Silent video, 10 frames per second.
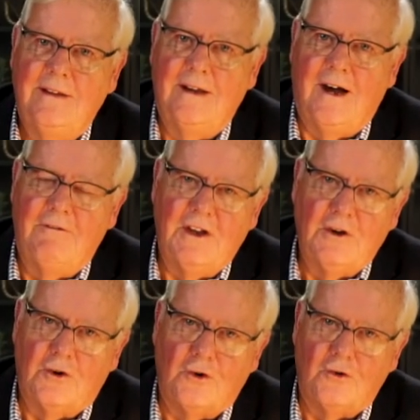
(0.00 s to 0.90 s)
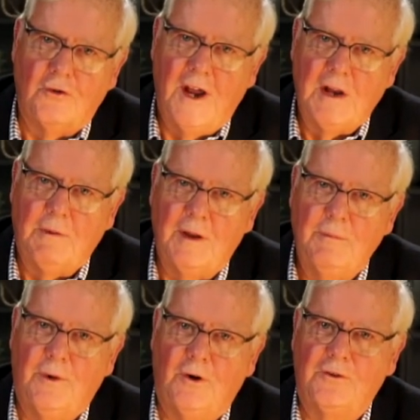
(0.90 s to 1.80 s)
of incredible
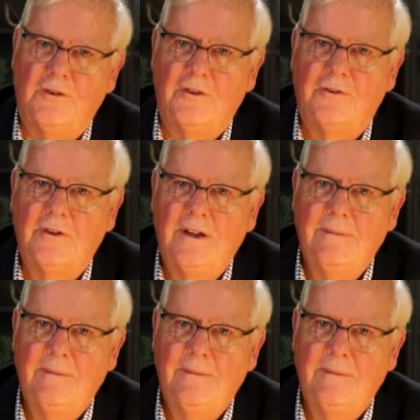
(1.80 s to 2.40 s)
importance.